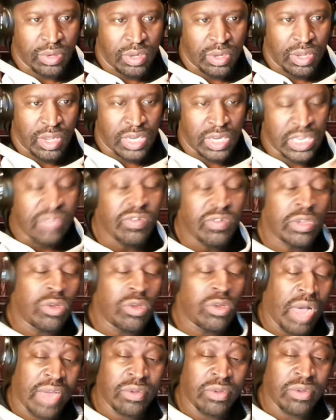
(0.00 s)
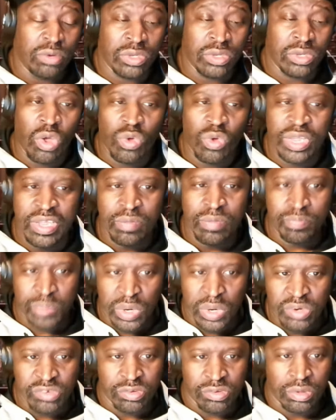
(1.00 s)
And even though I don't know him
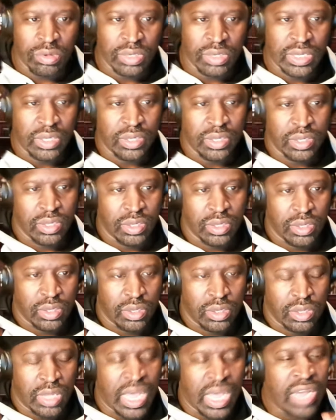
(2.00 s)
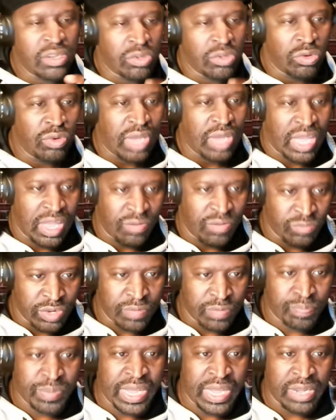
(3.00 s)
personally, I do have
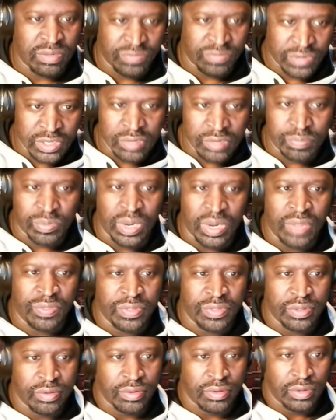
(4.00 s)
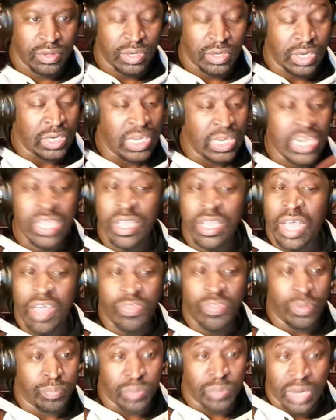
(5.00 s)
respect for his brother and any
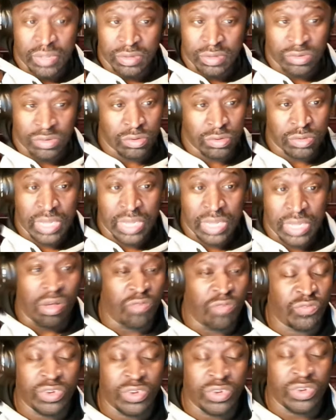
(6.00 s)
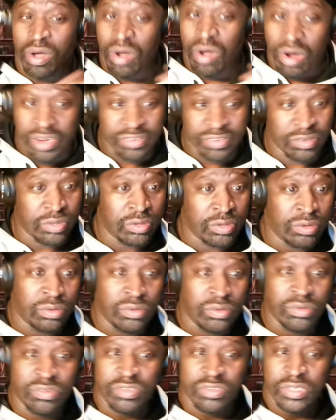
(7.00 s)
other brother too. They go for the
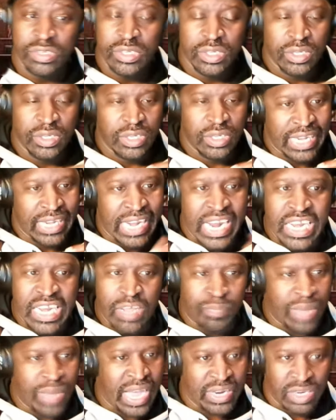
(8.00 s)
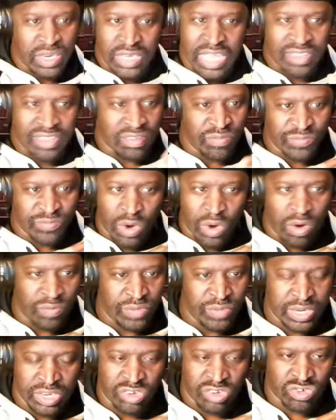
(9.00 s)
Arsenals, anybody that's involved
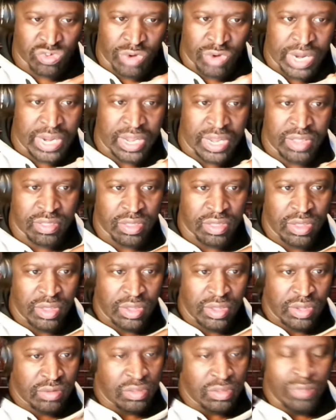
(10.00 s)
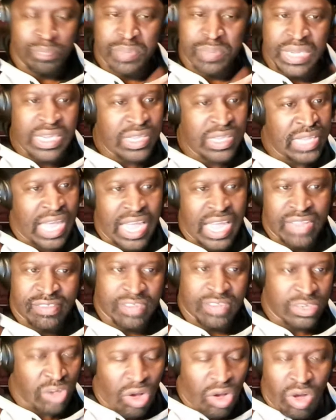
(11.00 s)
in his trash, the B dots
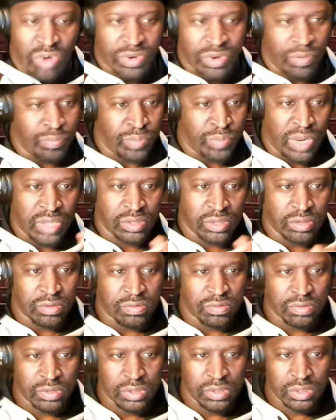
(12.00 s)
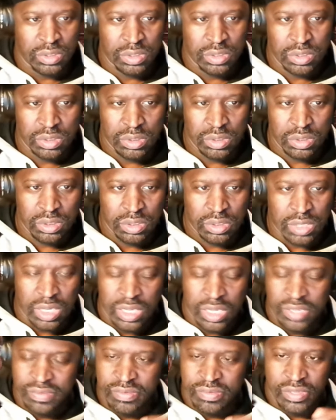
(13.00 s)
and all them brothers,
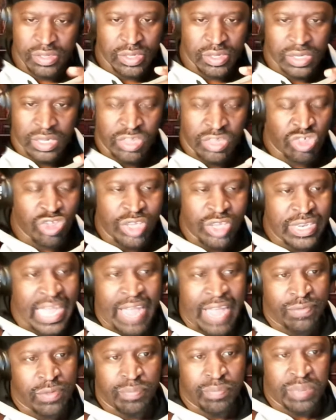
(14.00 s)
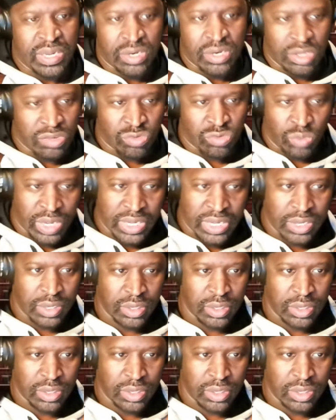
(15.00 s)
because it shouldn't have to be this way.